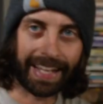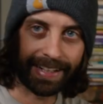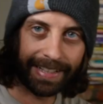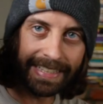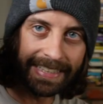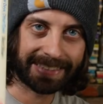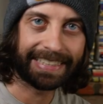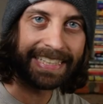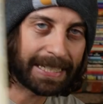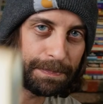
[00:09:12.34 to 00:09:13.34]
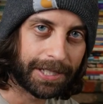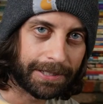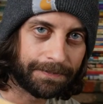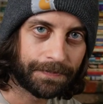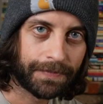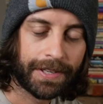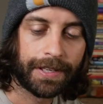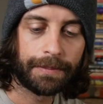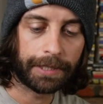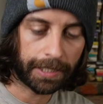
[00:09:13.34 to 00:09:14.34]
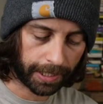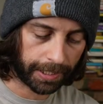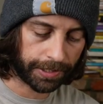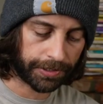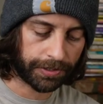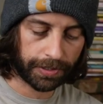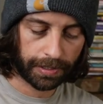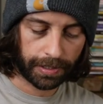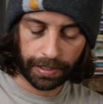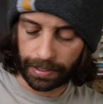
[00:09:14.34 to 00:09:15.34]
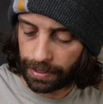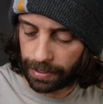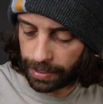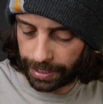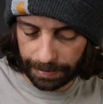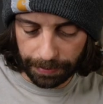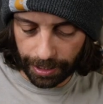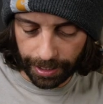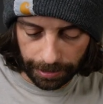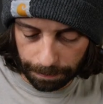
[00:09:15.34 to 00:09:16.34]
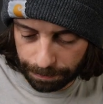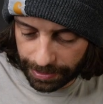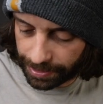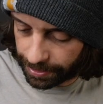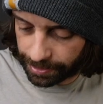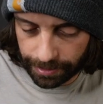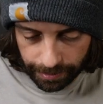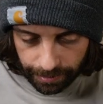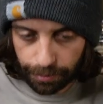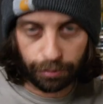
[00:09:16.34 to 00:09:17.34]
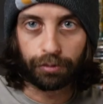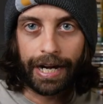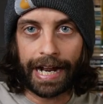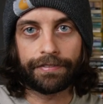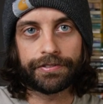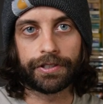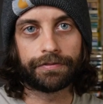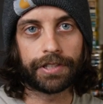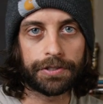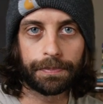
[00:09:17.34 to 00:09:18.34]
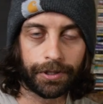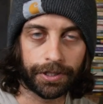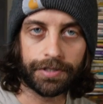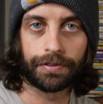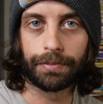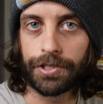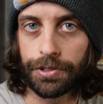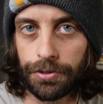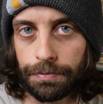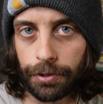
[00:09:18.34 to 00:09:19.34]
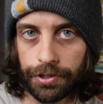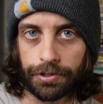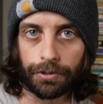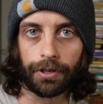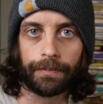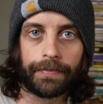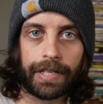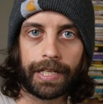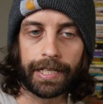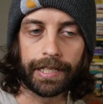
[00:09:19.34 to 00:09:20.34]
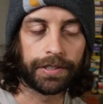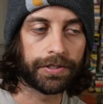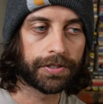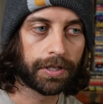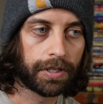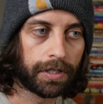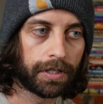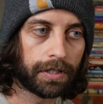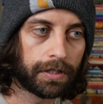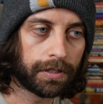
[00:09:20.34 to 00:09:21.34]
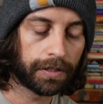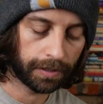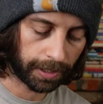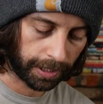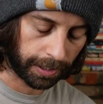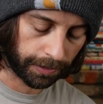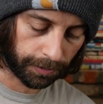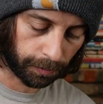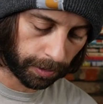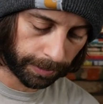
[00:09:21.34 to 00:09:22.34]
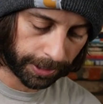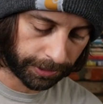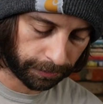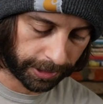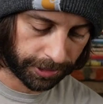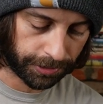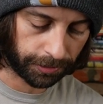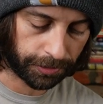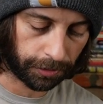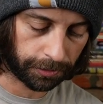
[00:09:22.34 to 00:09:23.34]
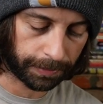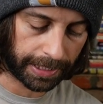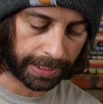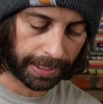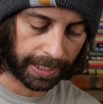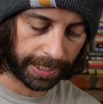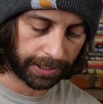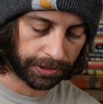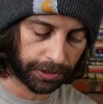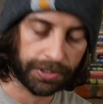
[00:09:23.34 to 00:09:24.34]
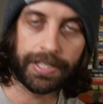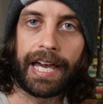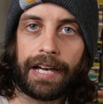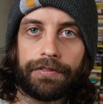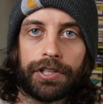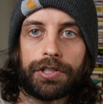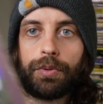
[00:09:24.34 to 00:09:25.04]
and I get to keep it because I bought a big raft of these books from this used bookstore, and the woman at the register told me that I could just have this